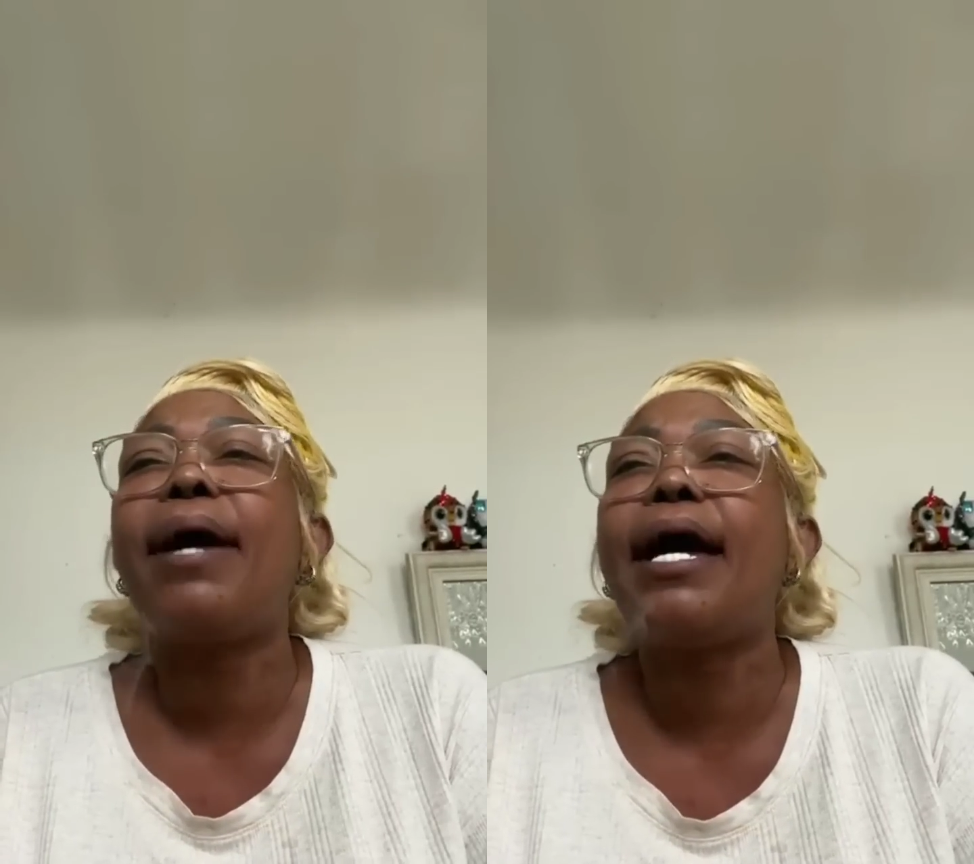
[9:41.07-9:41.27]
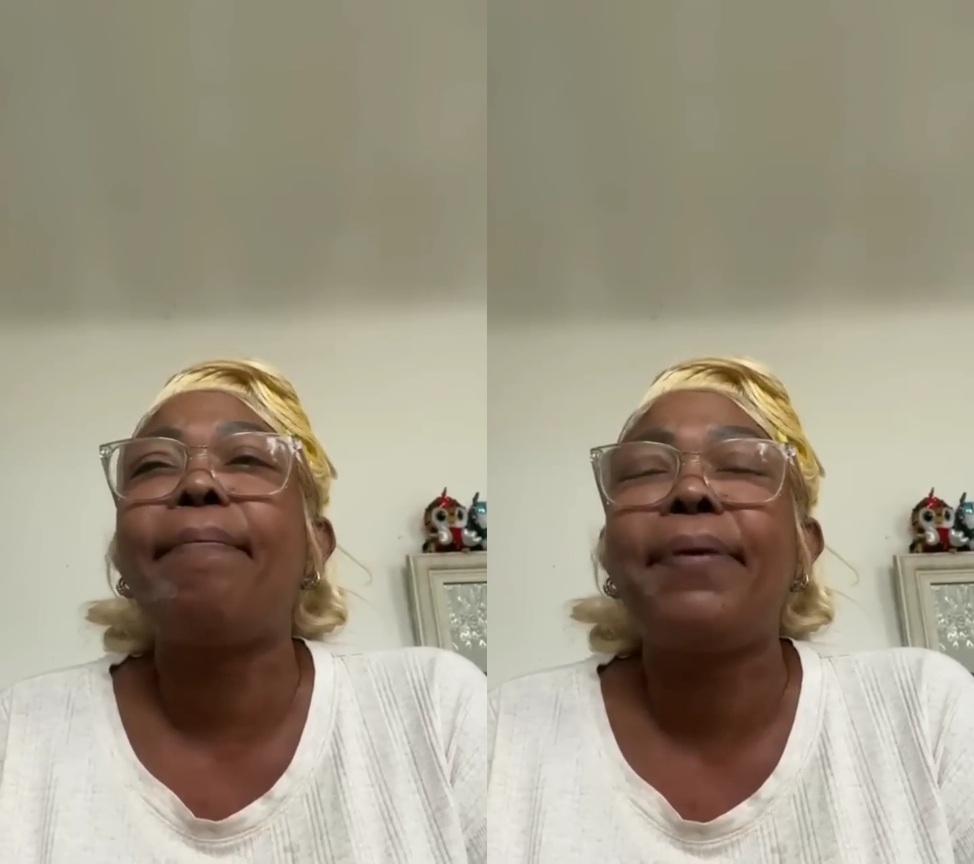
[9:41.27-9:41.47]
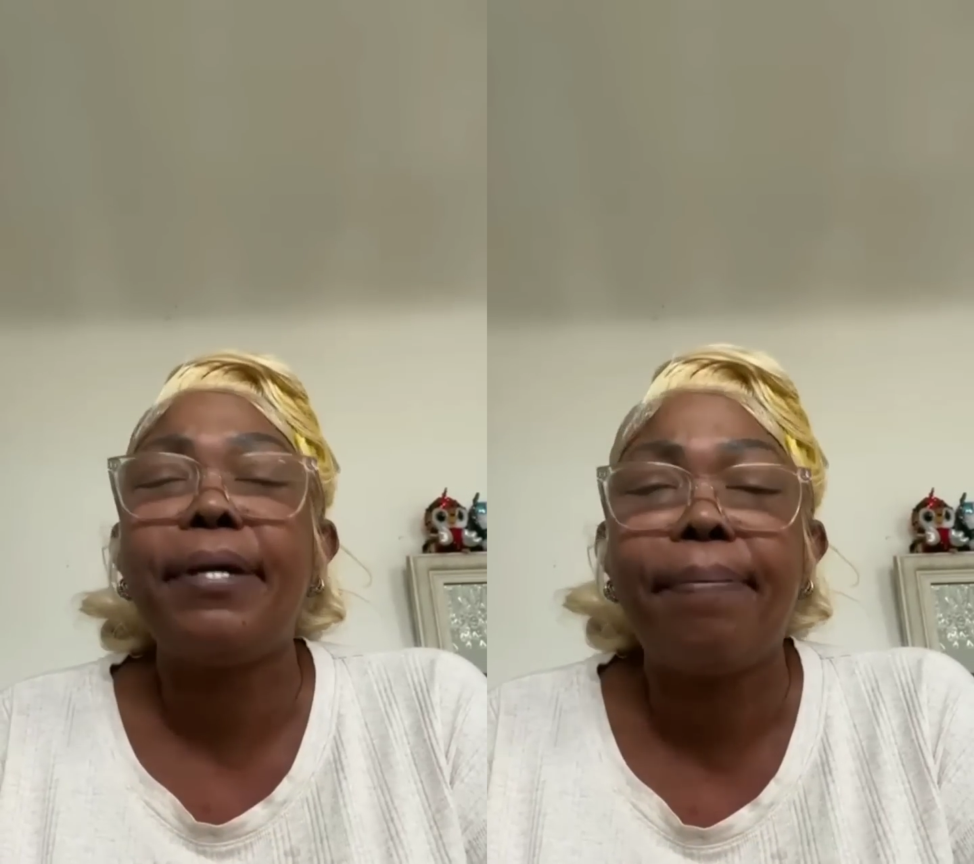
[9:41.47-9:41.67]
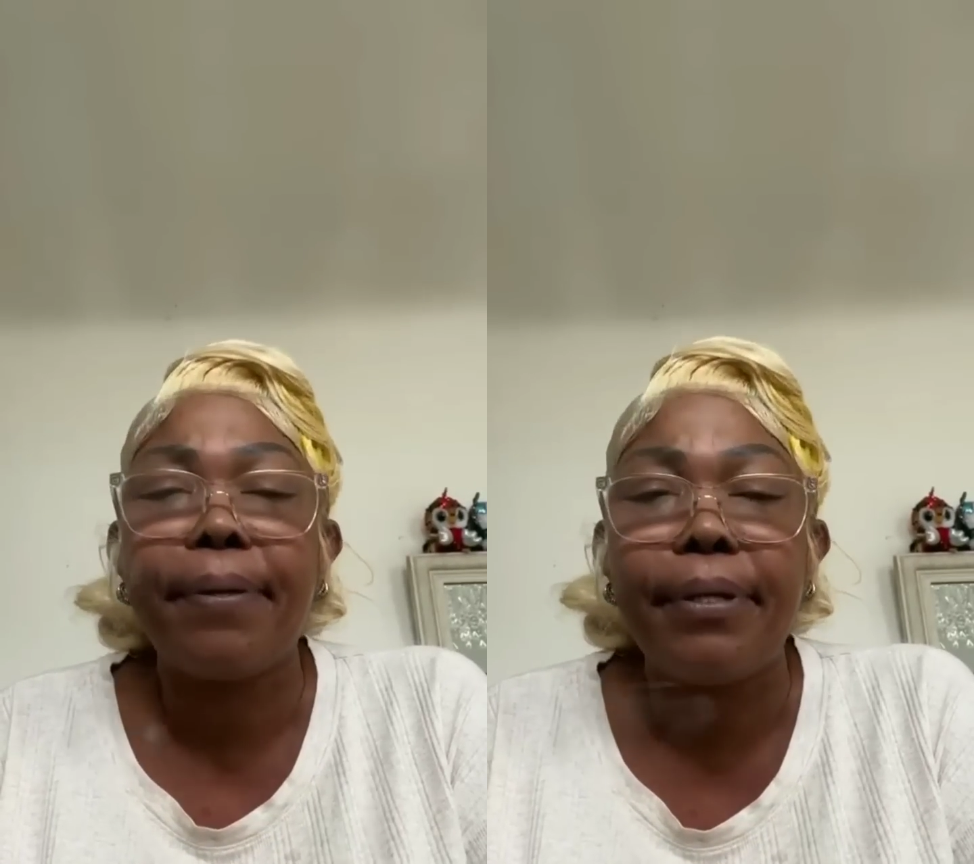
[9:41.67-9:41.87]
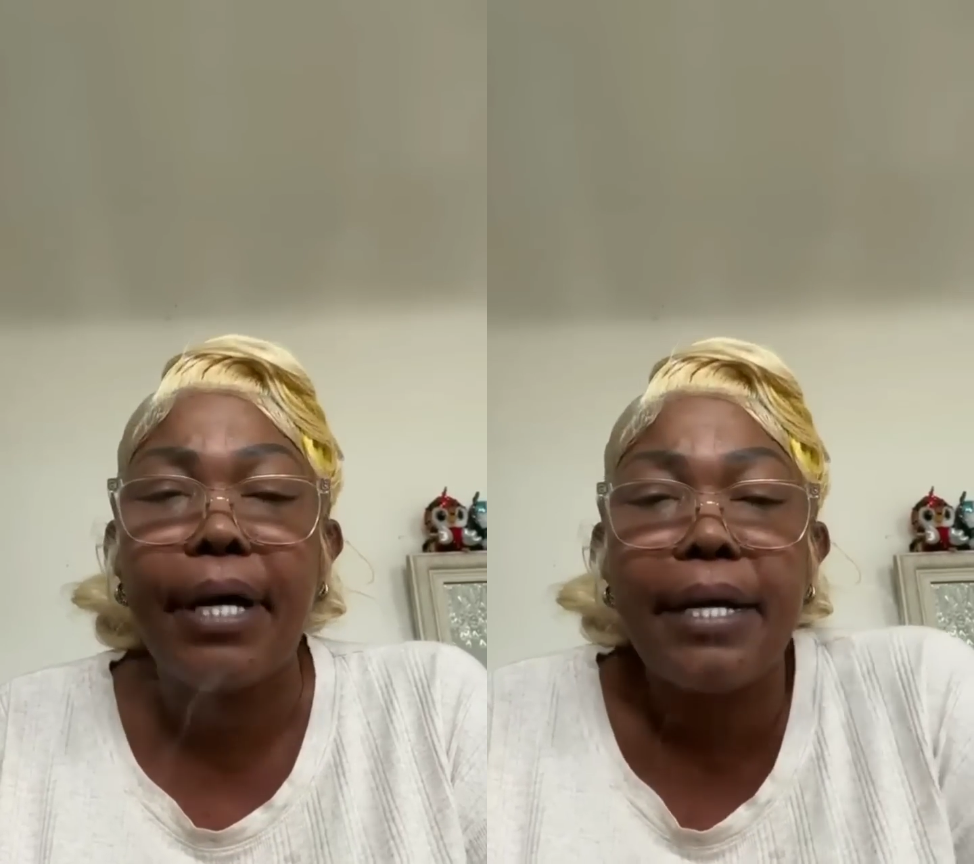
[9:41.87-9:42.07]
behind
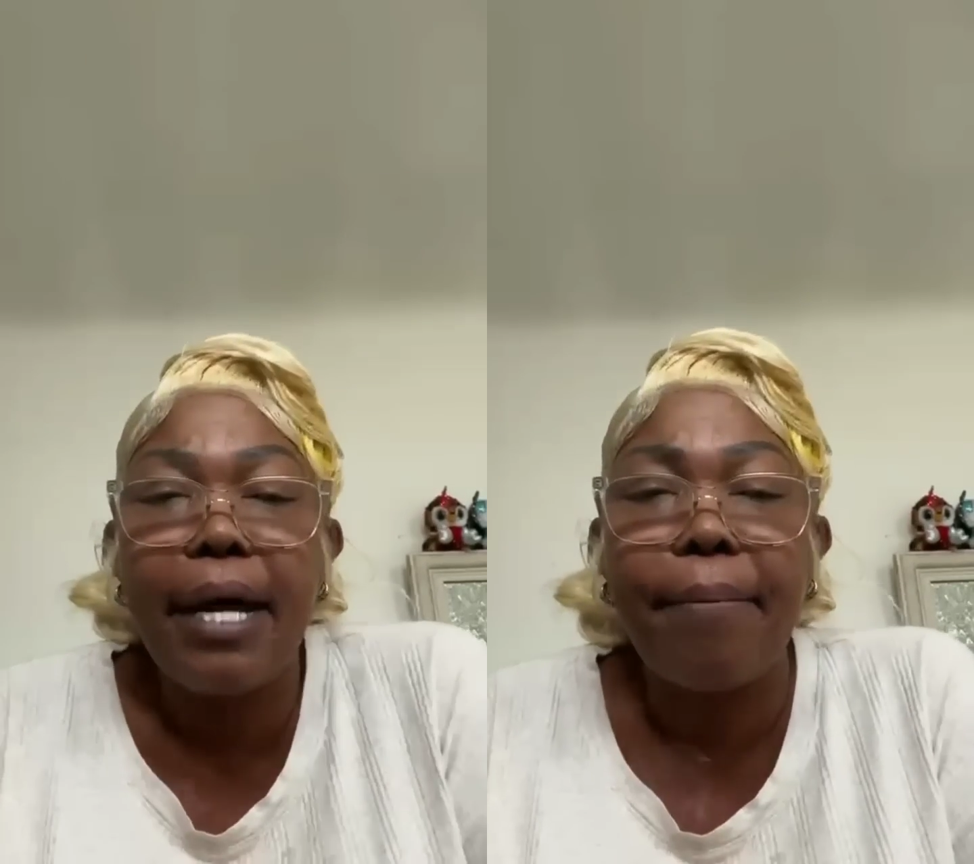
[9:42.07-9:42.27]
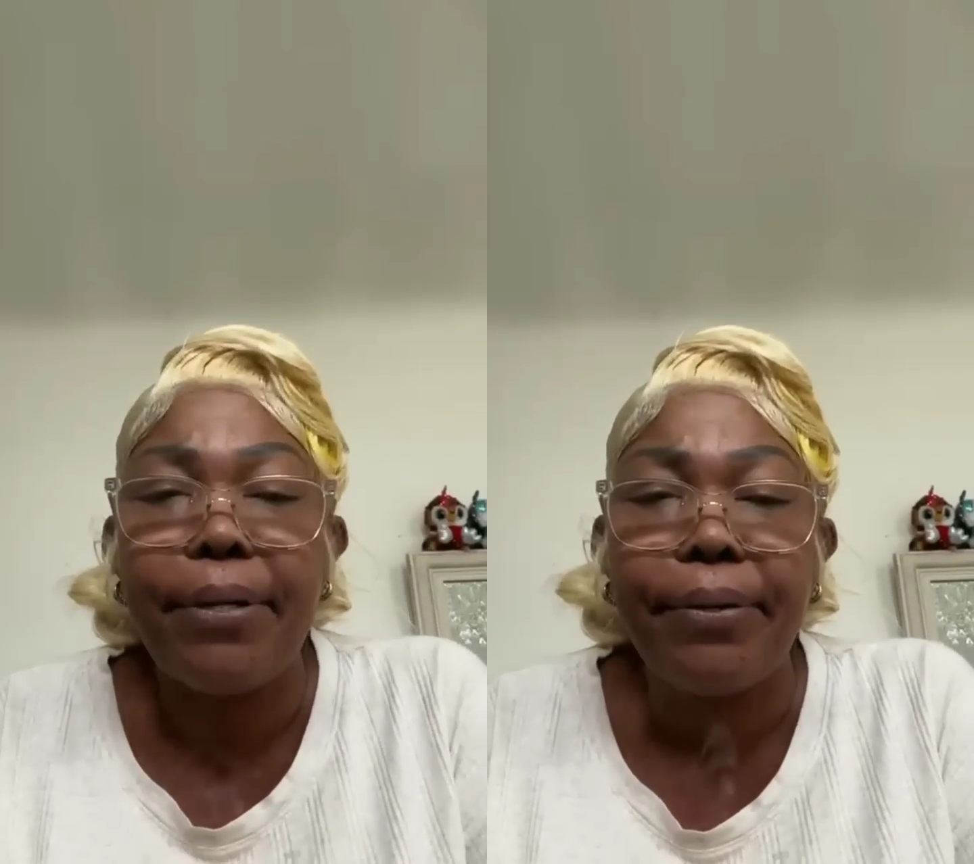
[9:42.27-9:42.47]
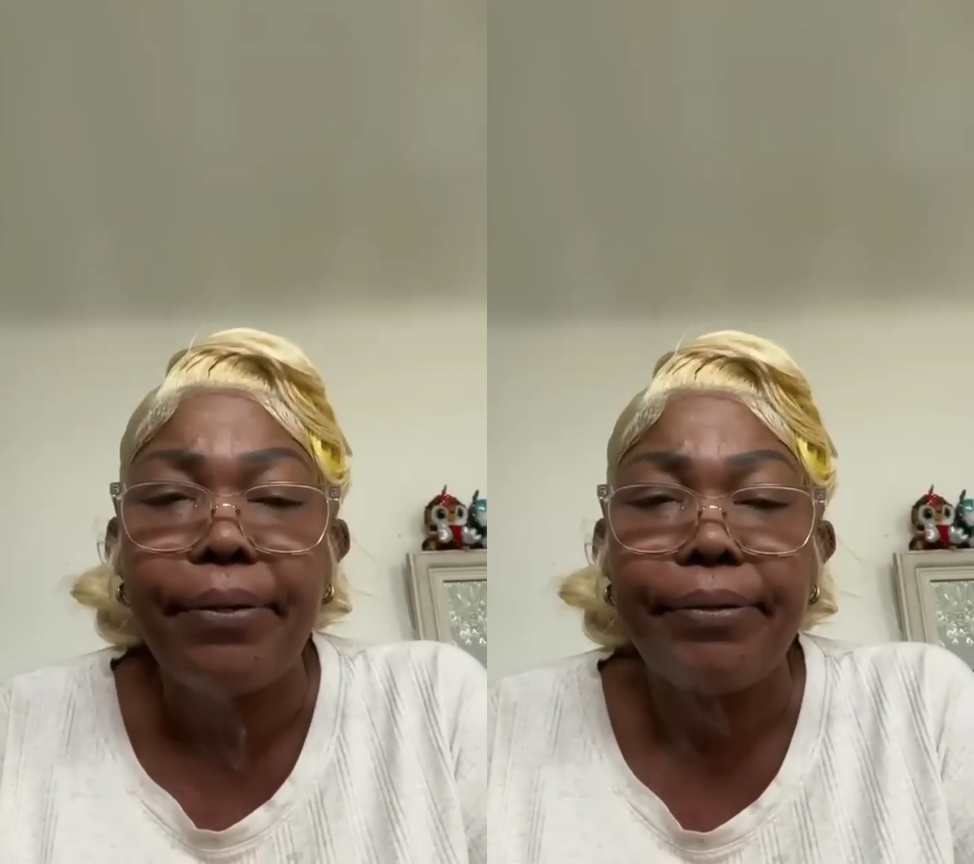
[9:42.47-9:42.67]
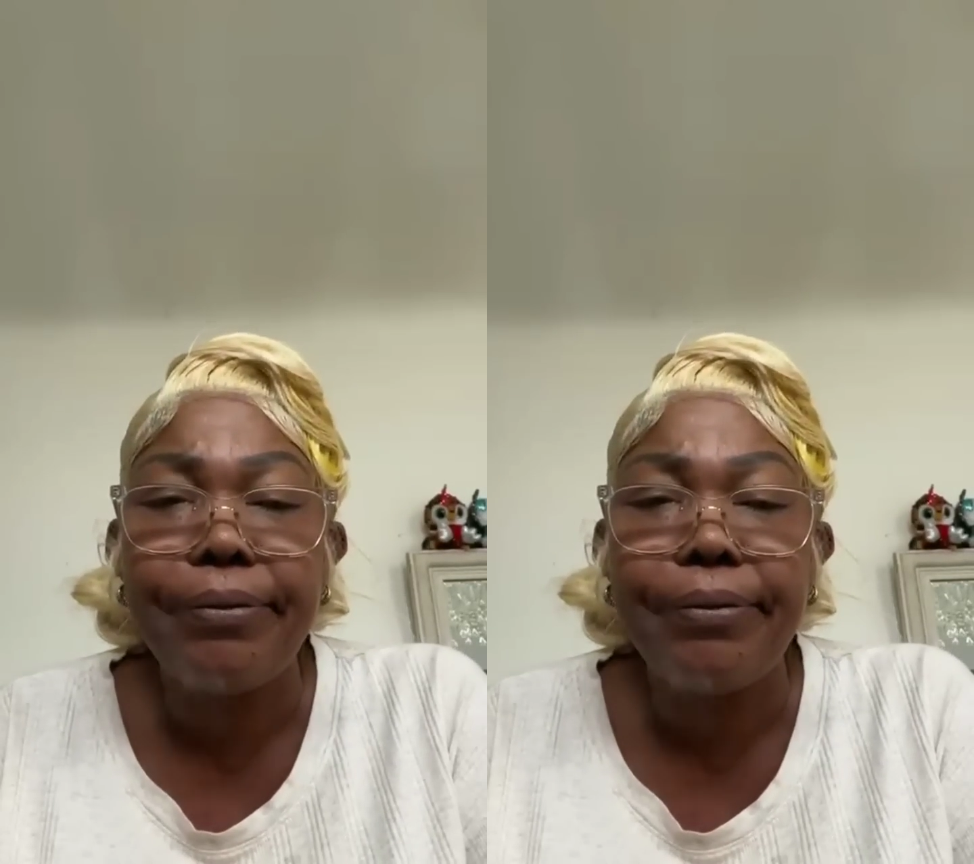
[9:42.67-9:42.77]
people. And that me do.